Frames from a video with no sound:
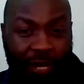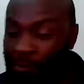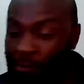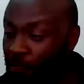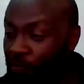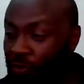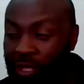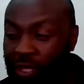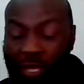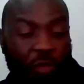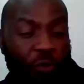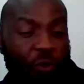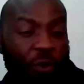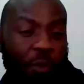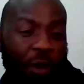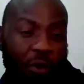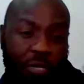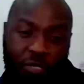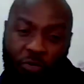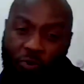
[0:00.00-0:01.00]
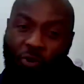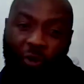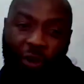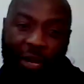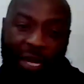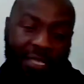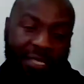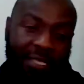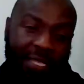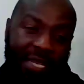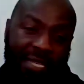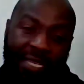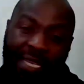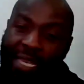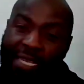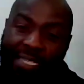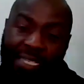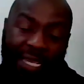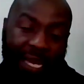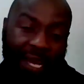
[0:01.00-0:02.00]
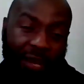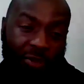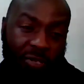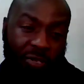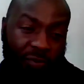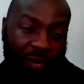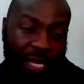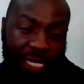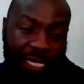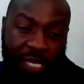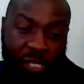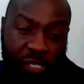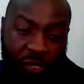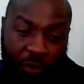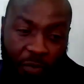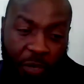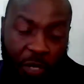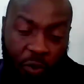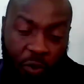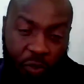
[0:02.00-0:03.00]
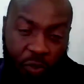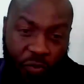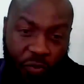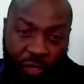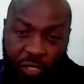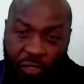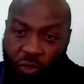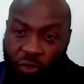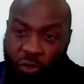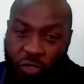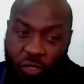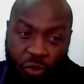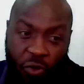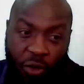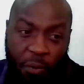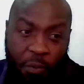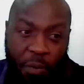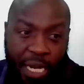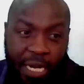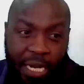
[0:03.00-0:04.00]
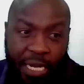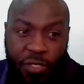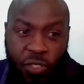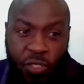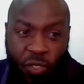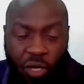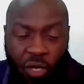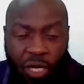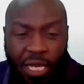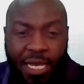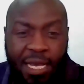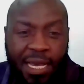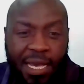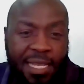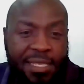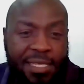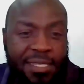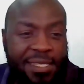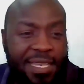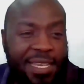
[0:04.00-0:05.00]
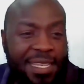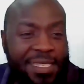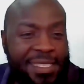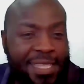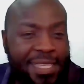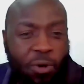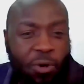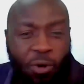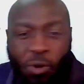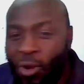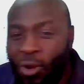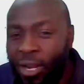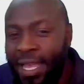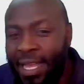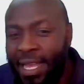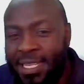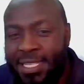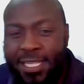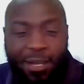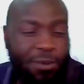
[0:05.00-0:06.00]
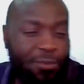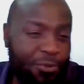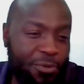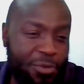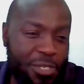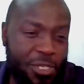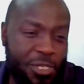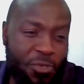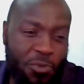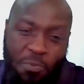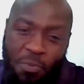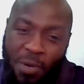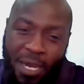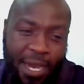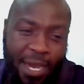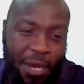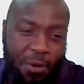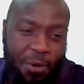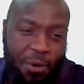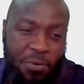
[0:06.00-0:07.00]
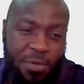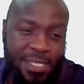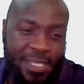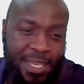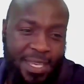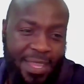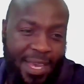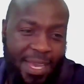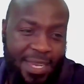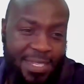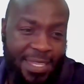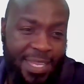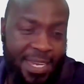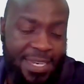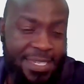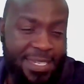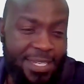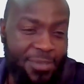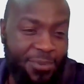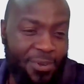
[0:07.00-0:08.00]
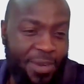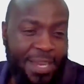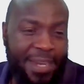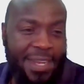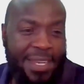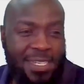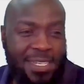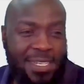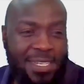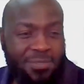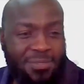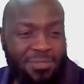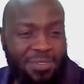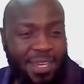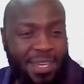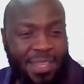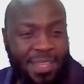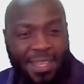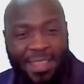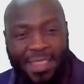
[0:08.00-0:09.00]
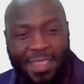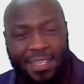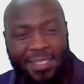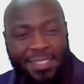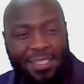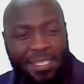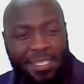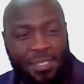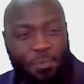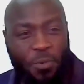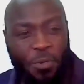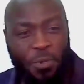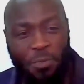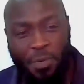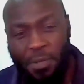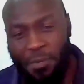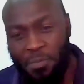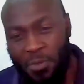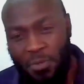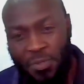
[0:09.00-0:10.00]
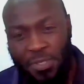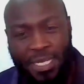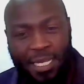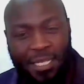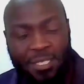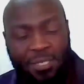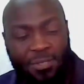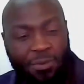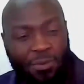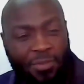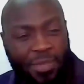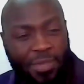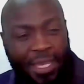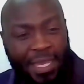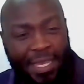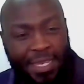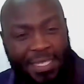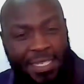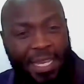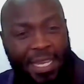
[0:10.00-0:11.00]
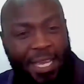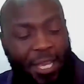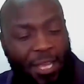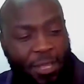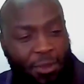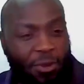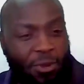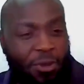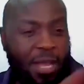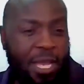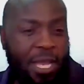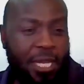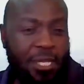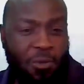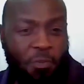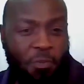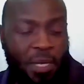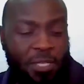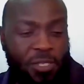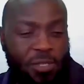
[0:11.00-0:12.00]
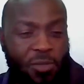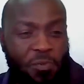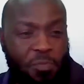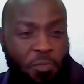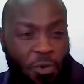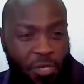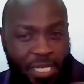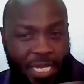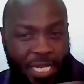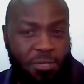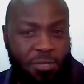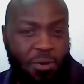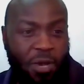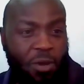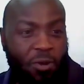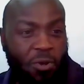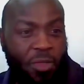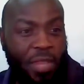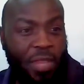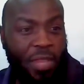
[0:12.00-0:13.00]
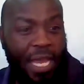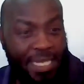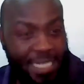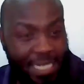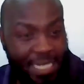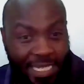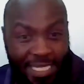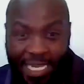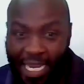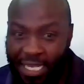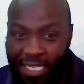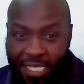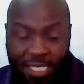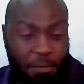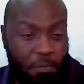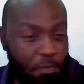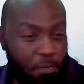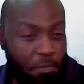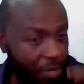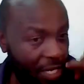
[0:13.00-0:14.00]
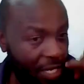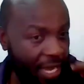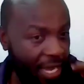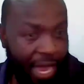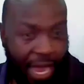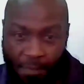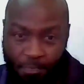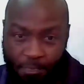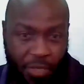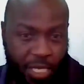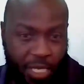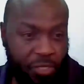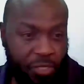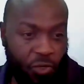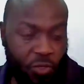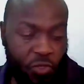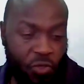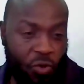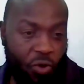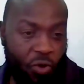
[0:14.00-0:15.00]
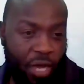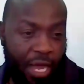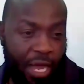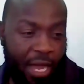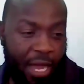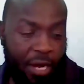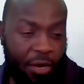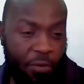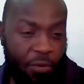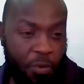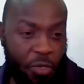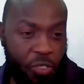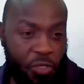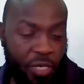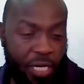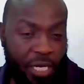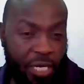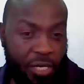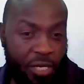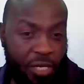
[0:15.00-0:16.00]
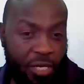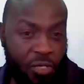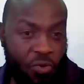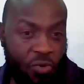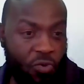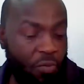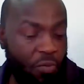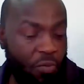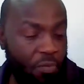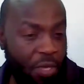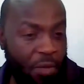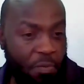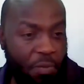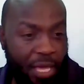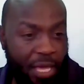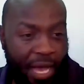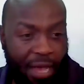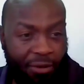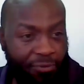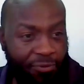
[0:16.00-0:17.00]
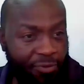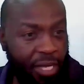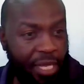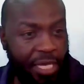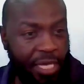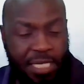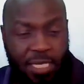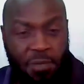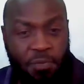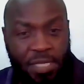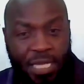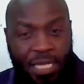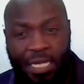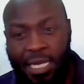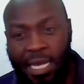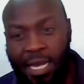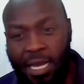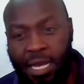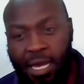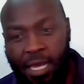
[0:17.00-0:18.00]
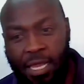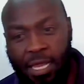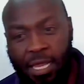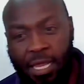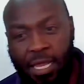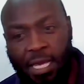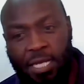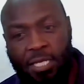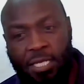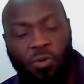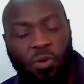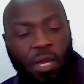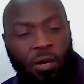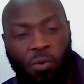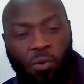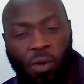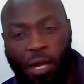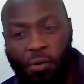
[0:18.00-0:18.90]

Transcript: you're bound to already start getting a lot of attention because of the solution you're building. So it's the whole culture of Kujituma. I would say that you identify that there is this problem, you start solving it. You look at open source project, you work on that internship, and it's also an opportunity to maybe have teams that you can work.